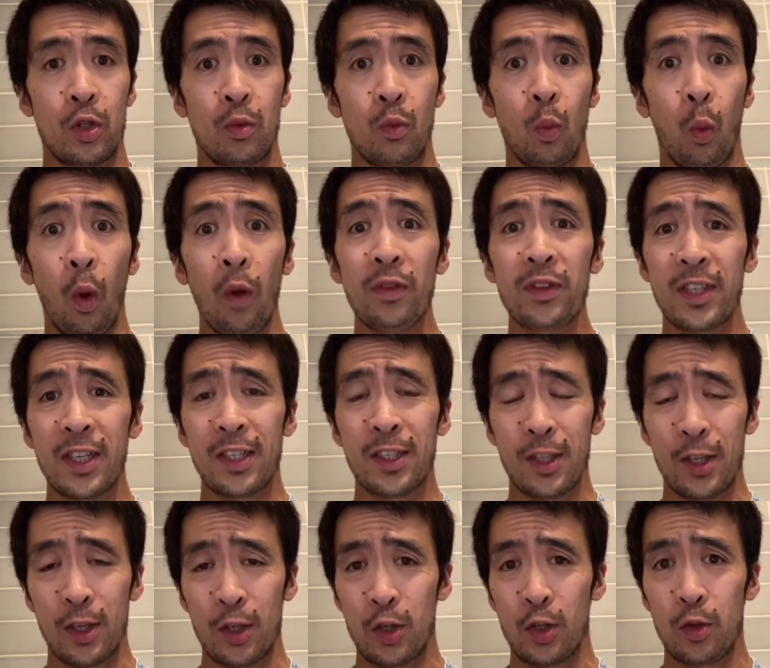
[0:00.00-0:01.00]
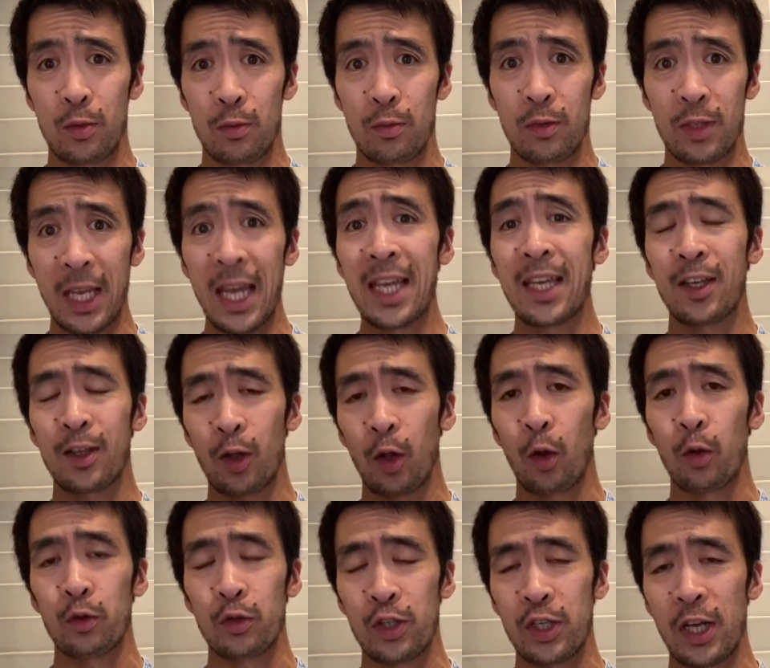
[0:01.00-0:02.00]
wanting to take
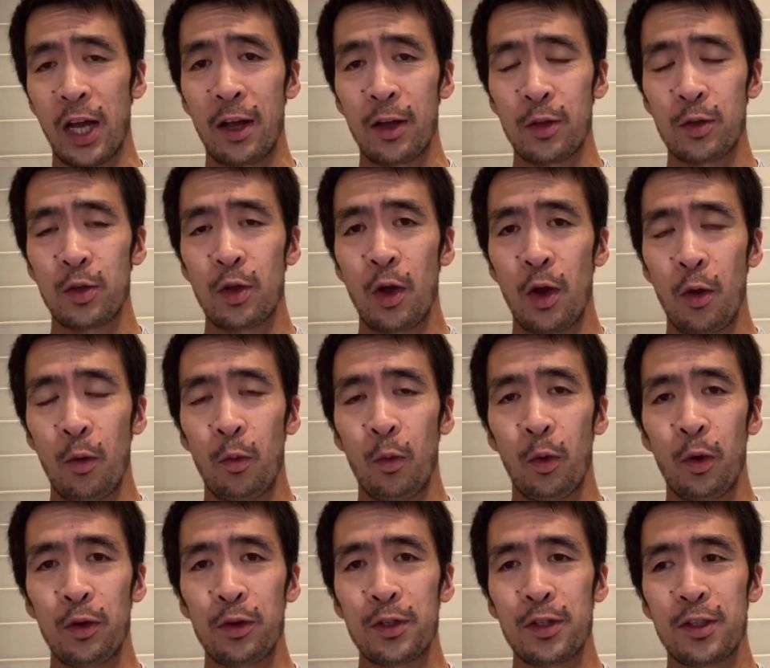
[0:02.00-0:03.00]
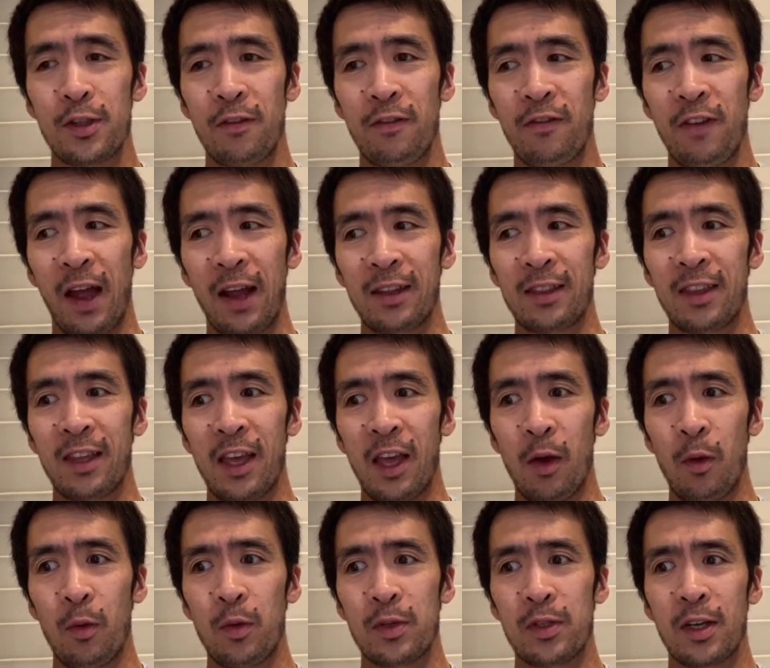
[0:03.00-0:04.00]
cold showers was the fact that
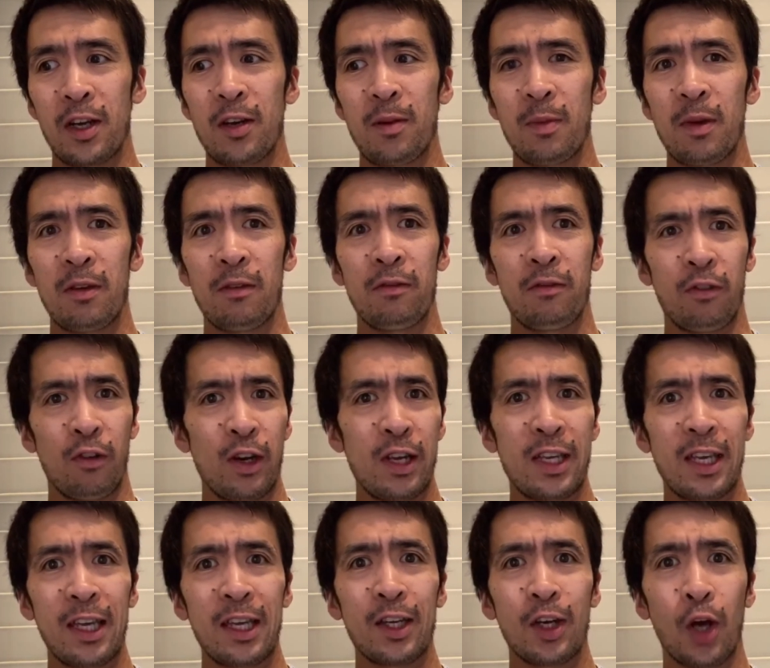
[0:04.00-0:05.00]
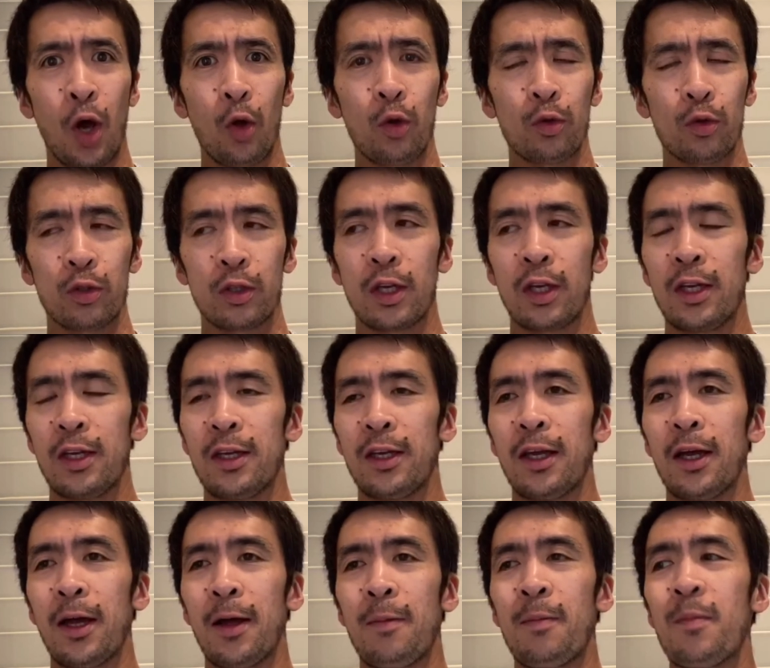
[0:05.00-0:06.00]
it was going to be freaking cold.
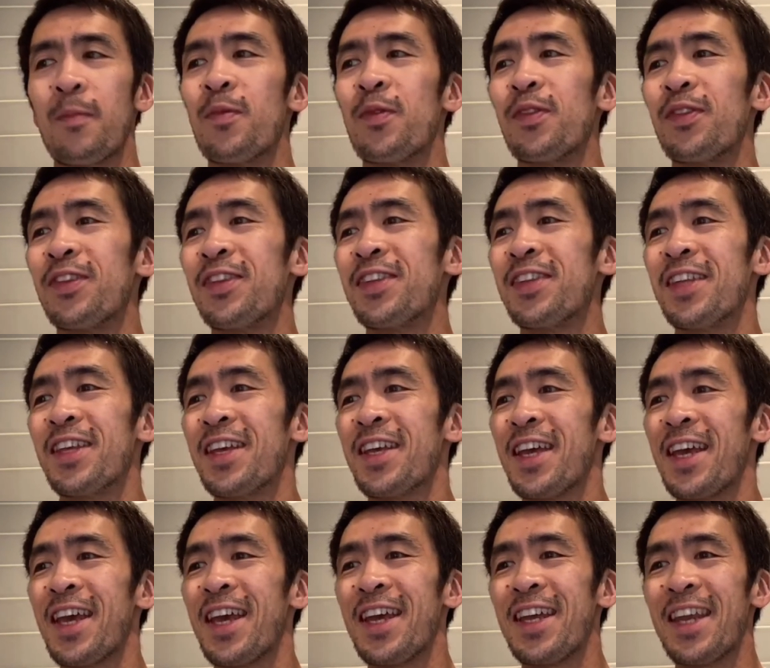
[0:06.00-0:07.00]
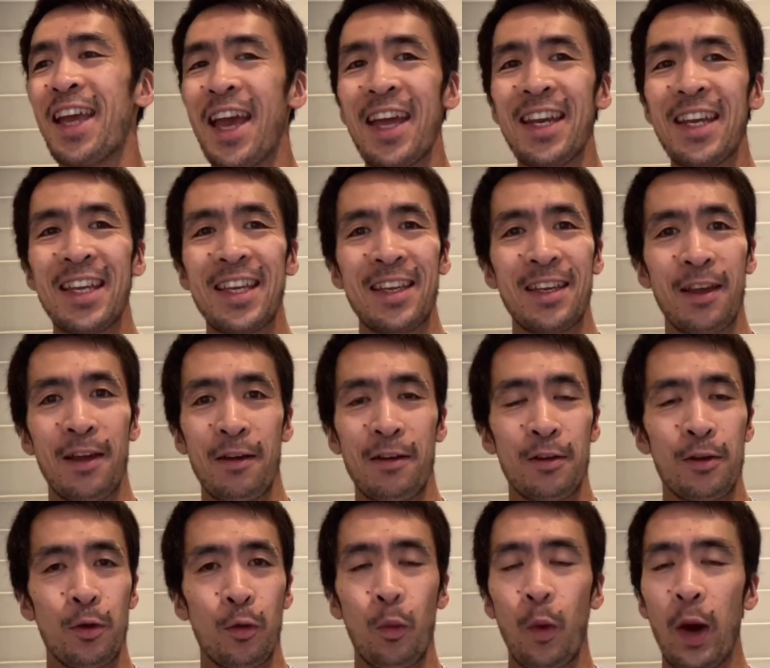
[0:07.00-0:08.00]
In any
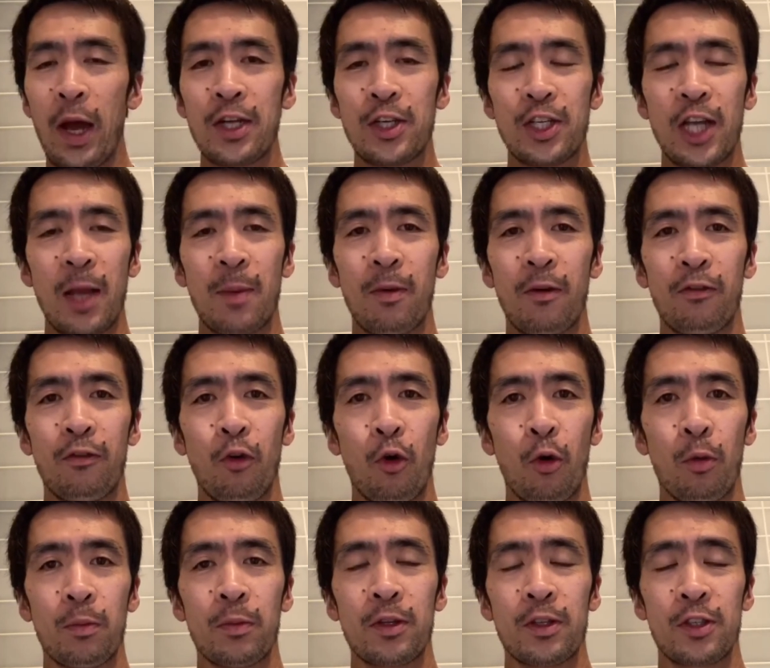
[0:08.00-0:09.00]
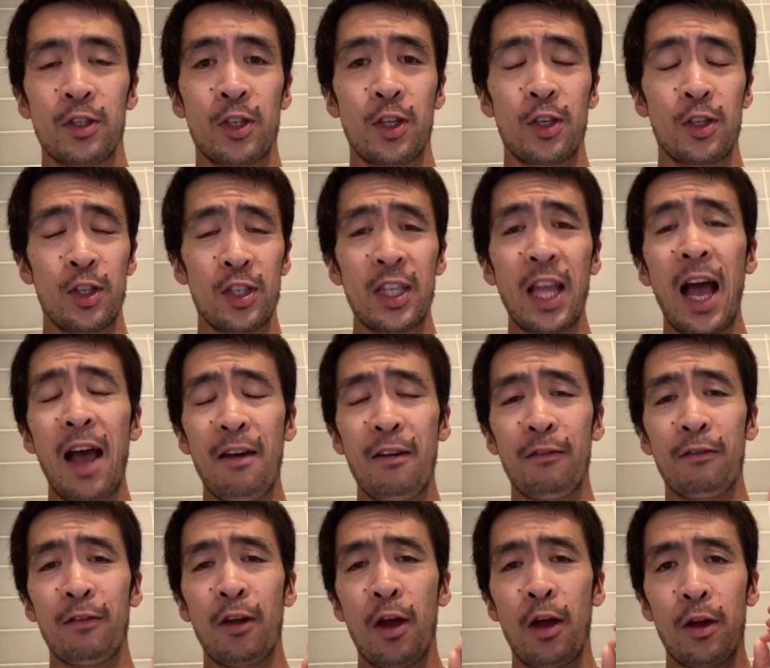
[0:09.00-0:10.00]
way, shape or form, to just
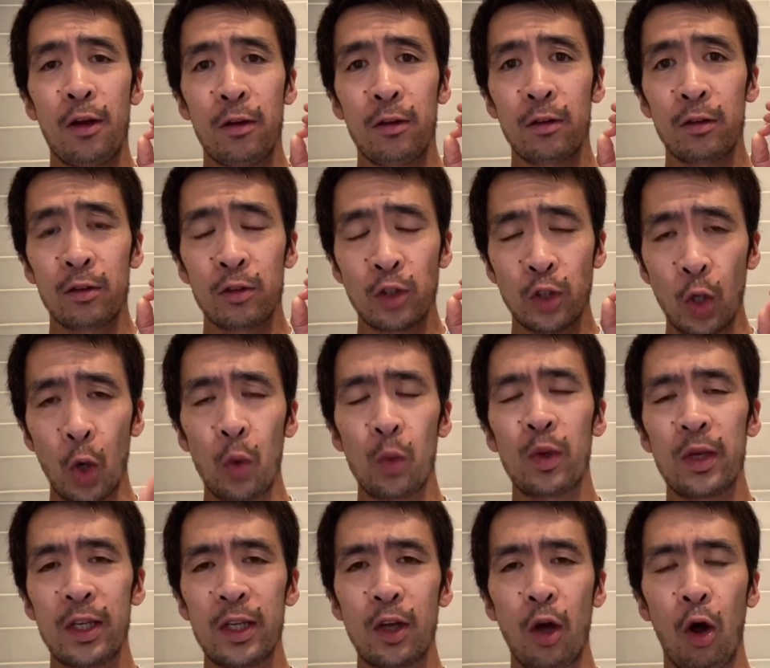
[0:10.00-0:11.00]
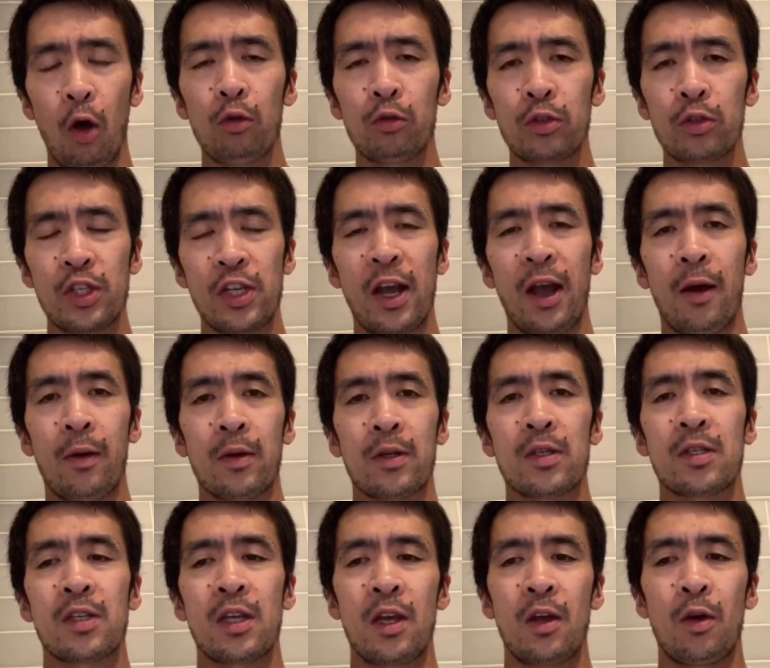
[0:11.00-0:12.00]
have totally cold
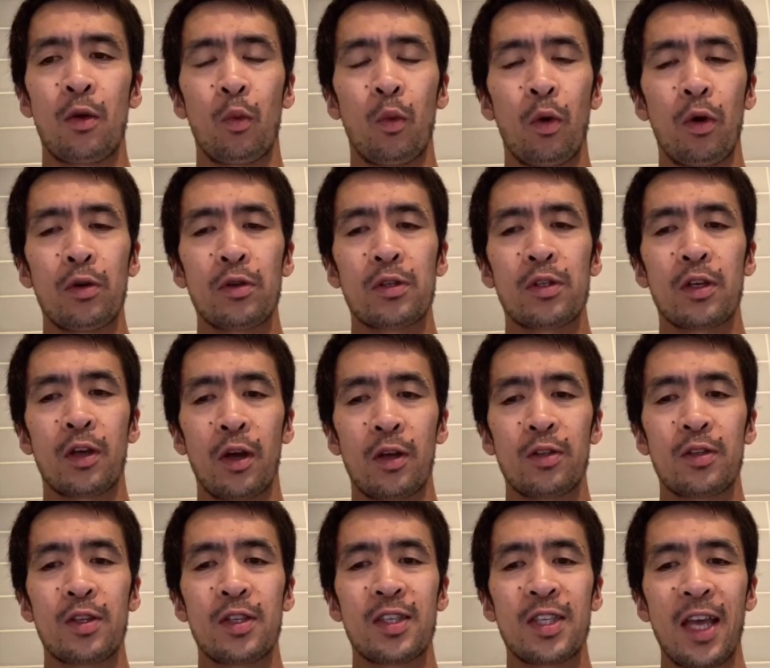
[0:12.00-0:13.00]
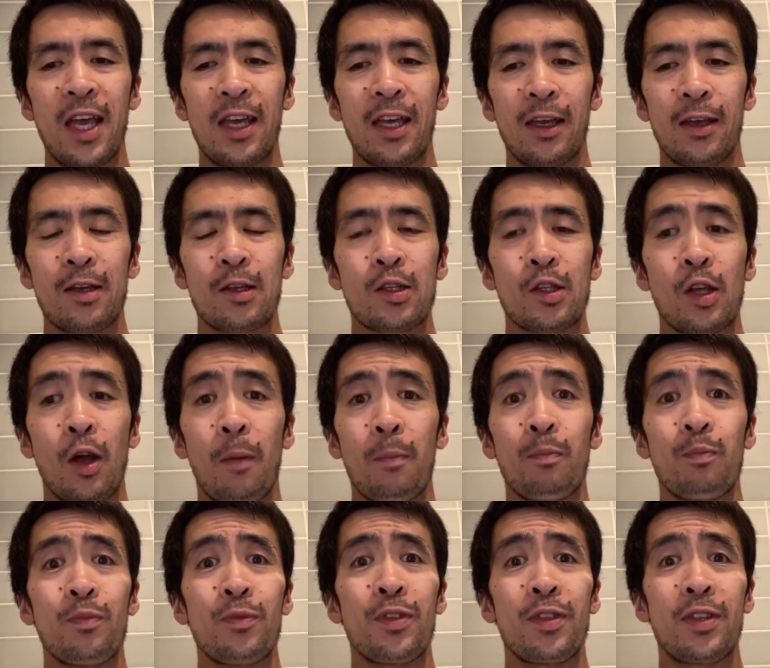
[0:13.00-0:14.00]
showers was going to take
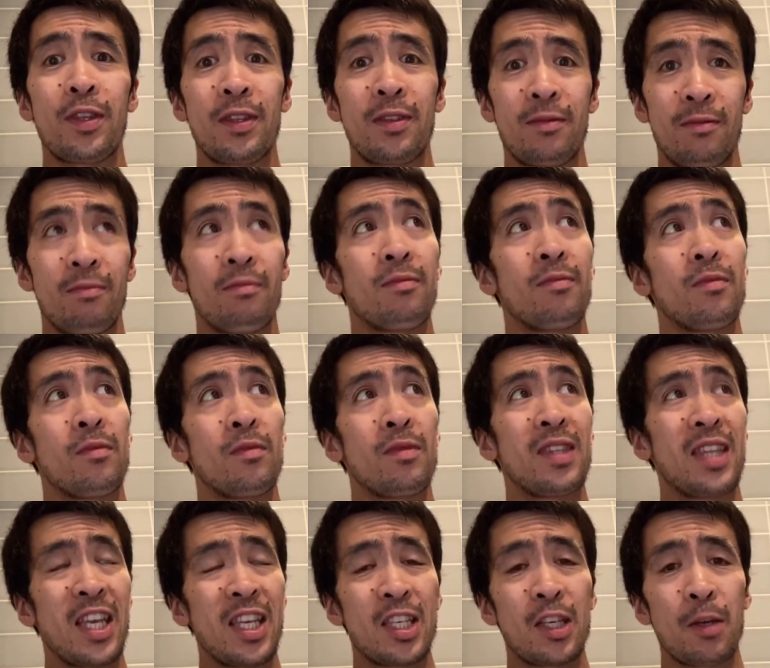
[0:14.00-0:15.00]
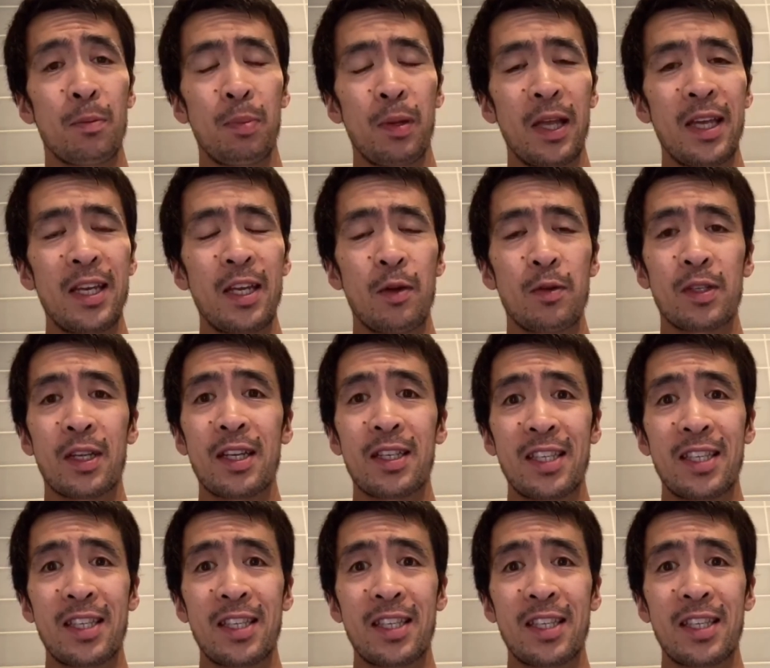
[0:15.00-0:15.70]
some discipline. It was going